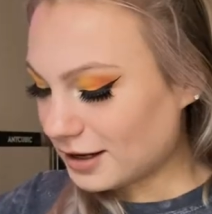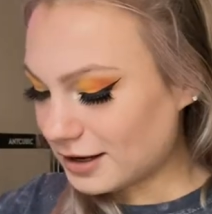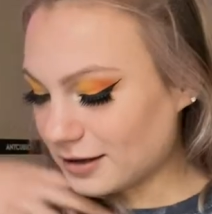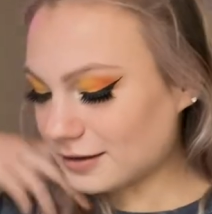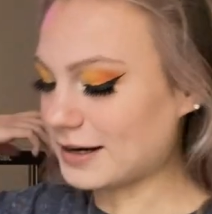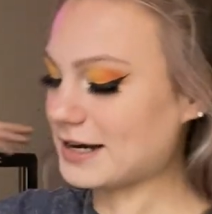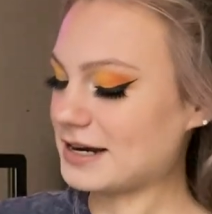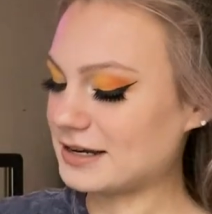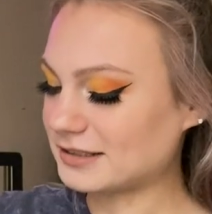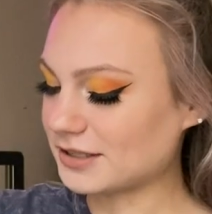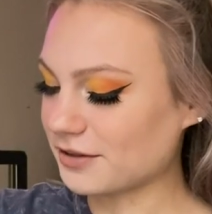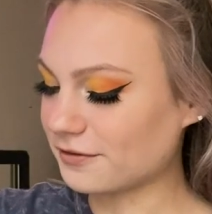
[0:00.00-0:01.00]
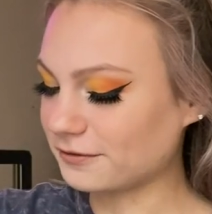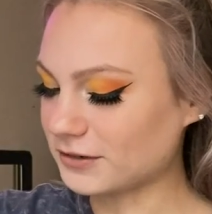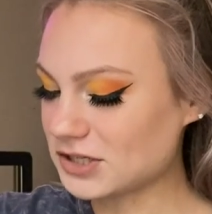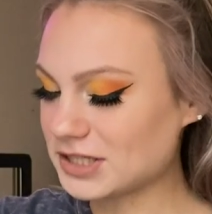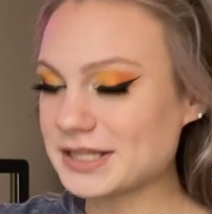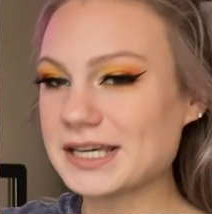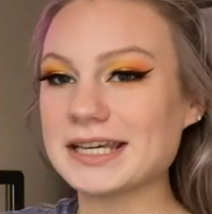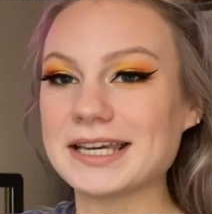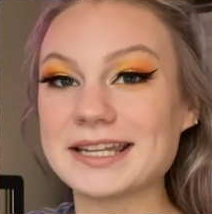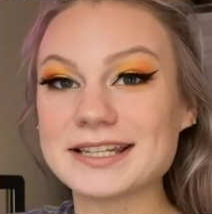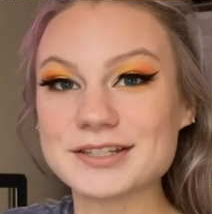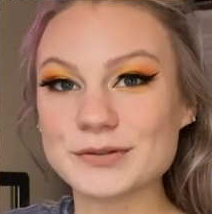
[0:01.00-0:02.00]
Alrighty, so the first thing
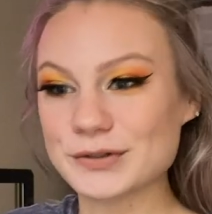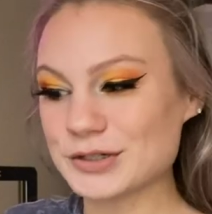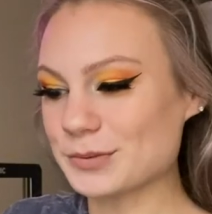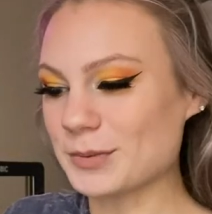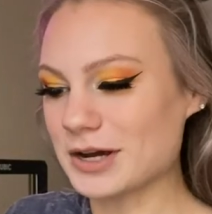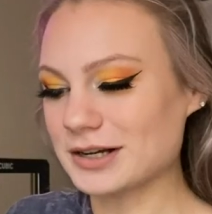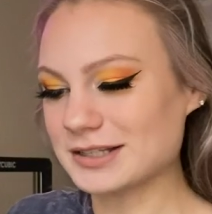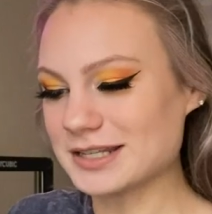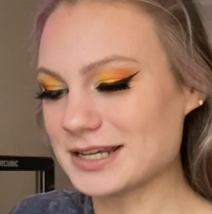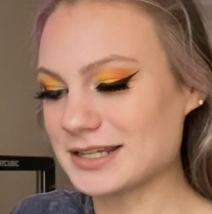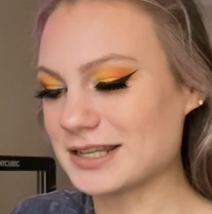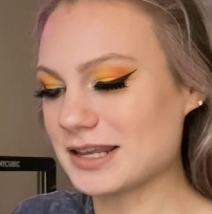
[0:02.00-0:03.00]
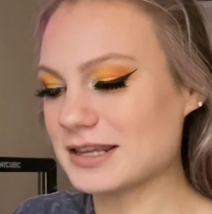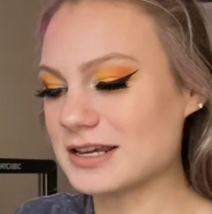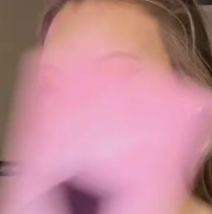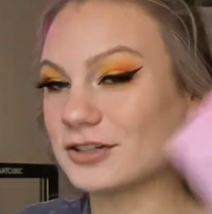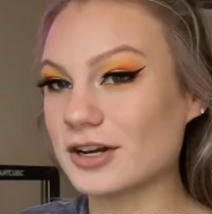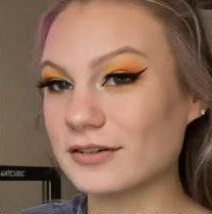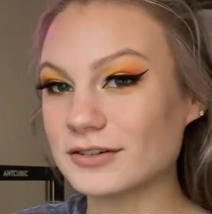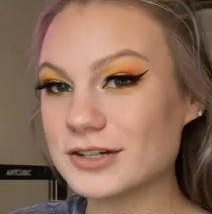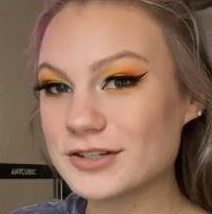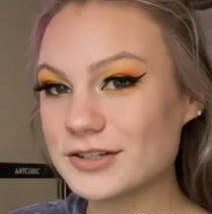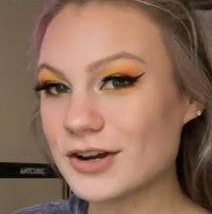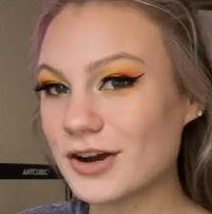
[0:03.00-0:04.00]
in this first box is the Jeffree
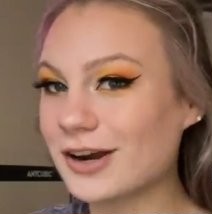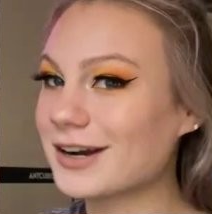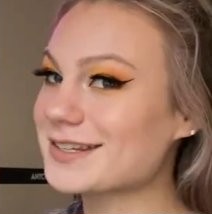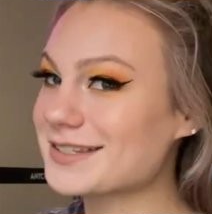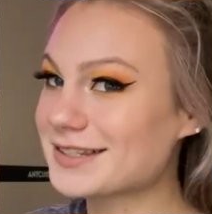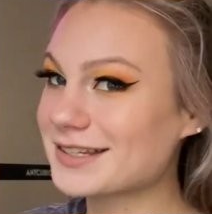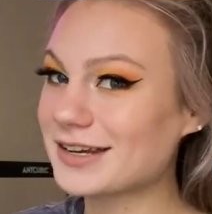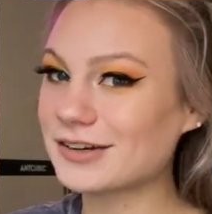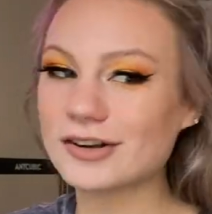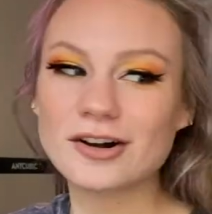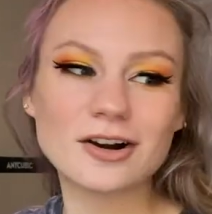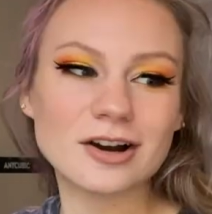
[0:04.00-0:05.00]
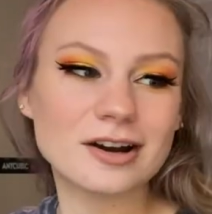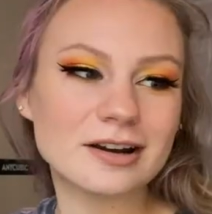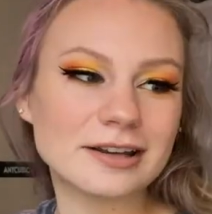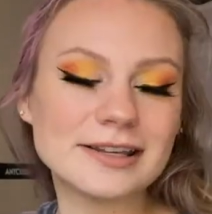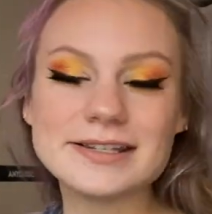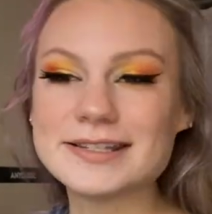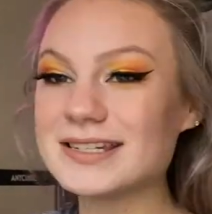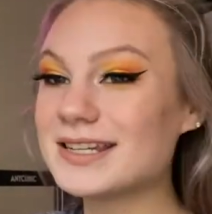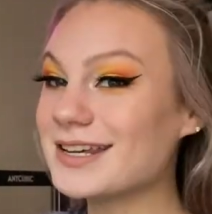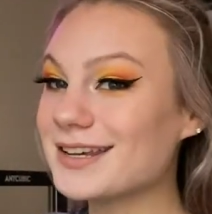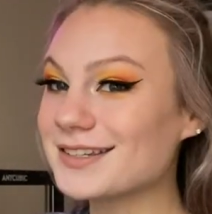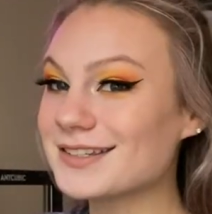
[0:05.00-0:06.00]
Star skin card. He's
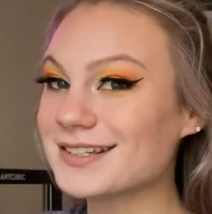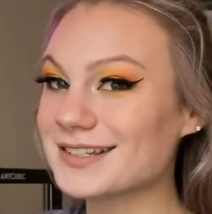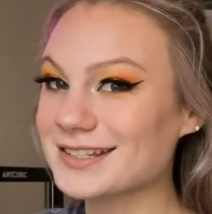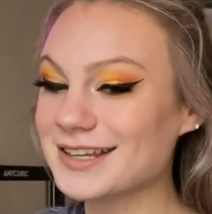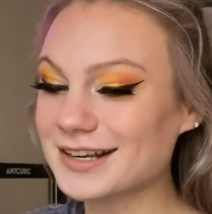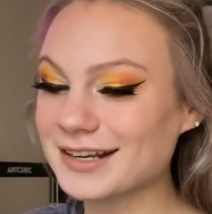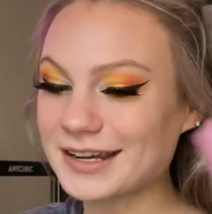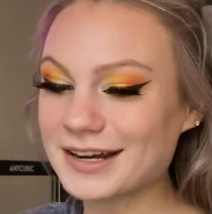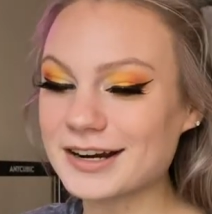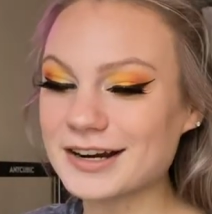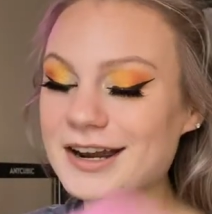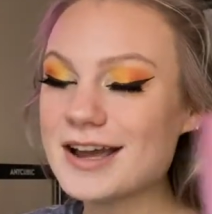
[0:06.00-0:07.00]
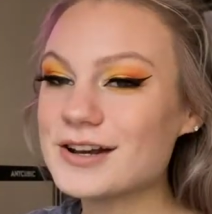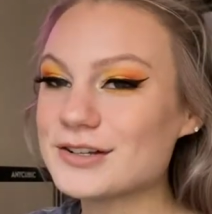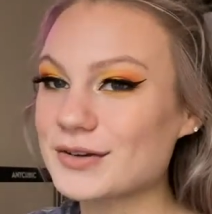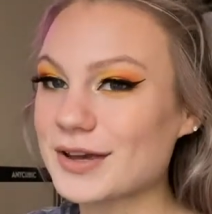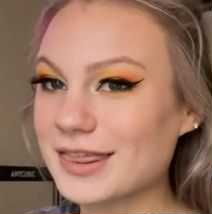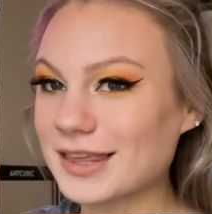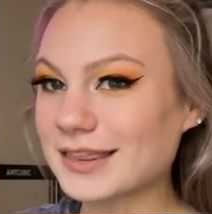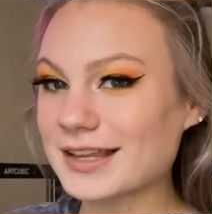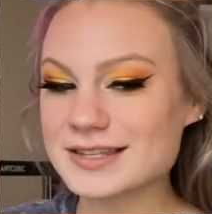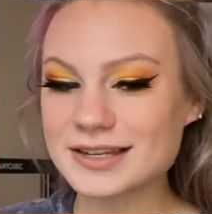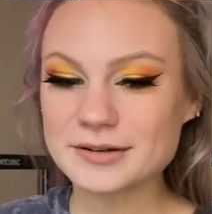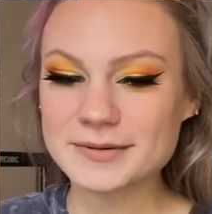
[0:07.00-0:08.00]
teased skincare, so I think
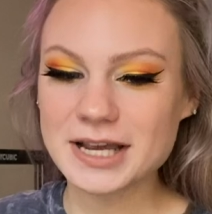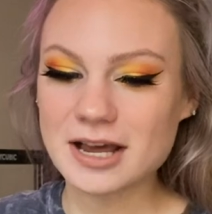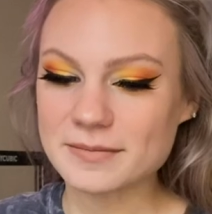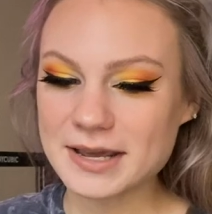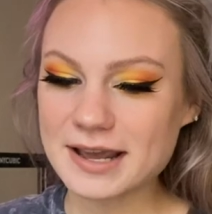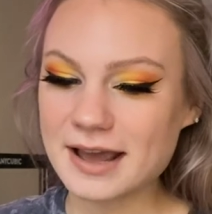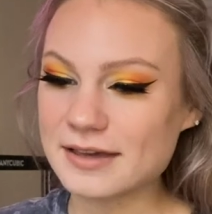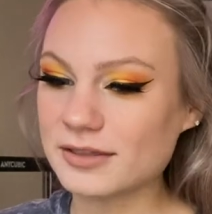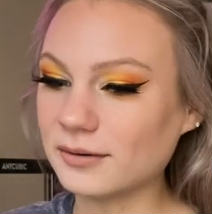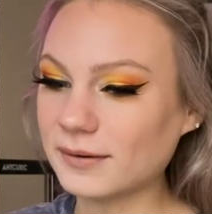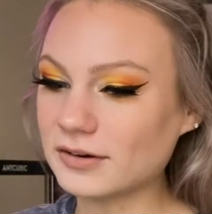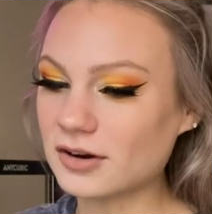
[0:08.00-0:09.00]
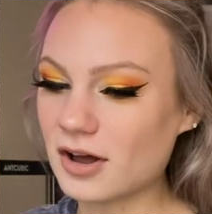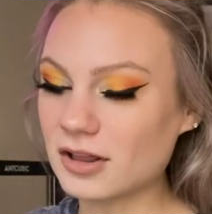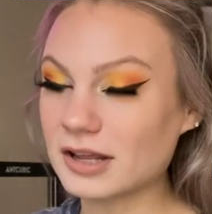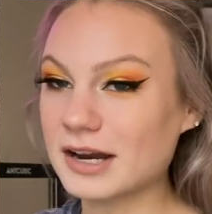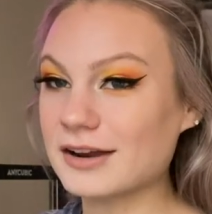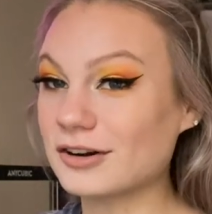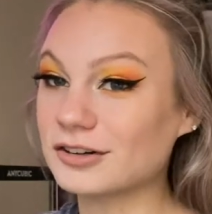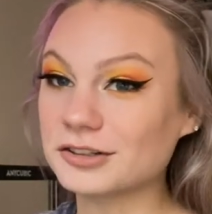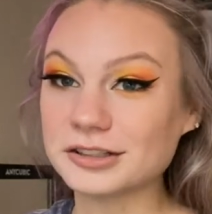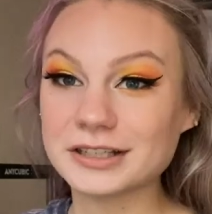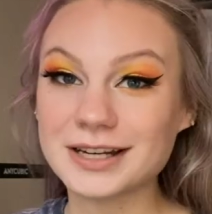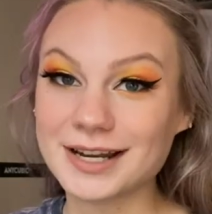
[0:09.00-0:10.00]
that's going to be coming either around holiday or
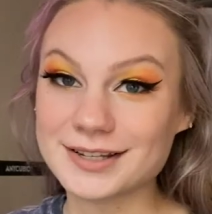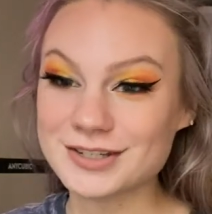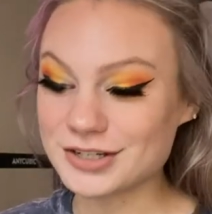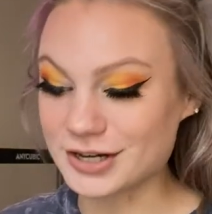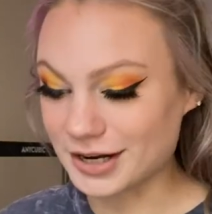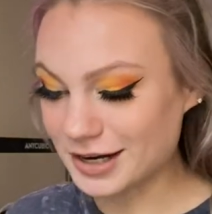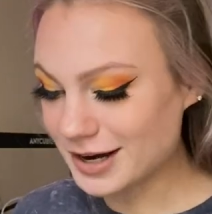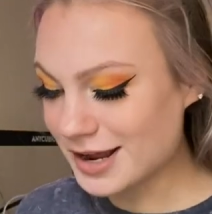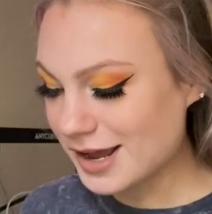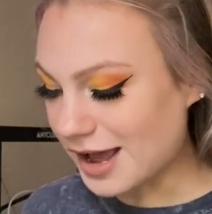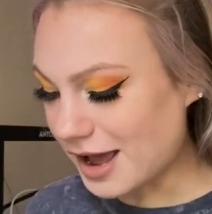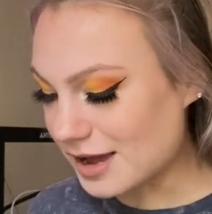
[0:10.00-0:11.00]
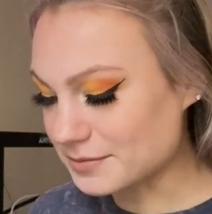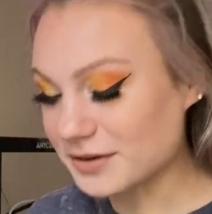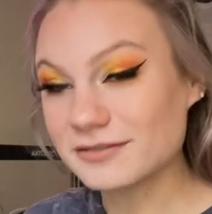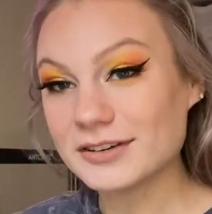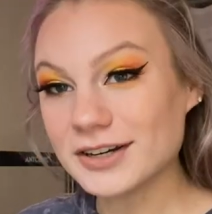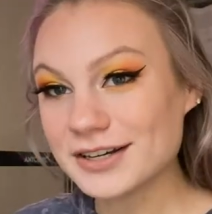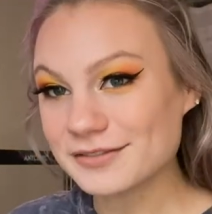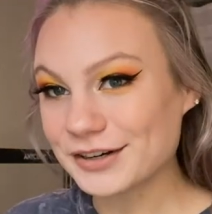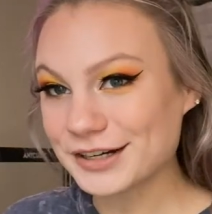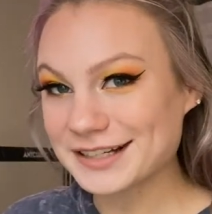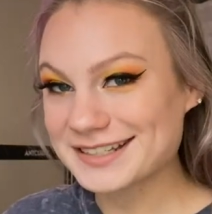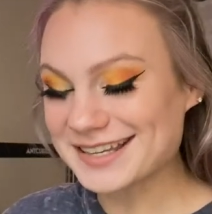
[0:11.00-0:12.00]
early next year. Very, very
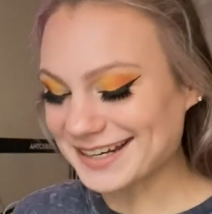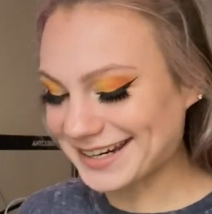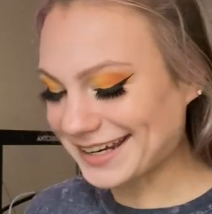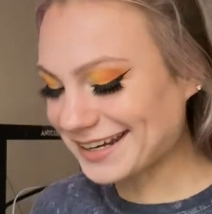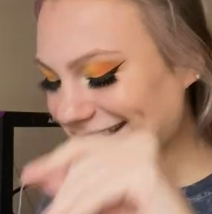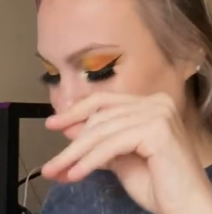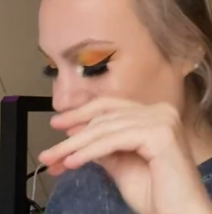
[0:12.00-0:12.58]
exciting.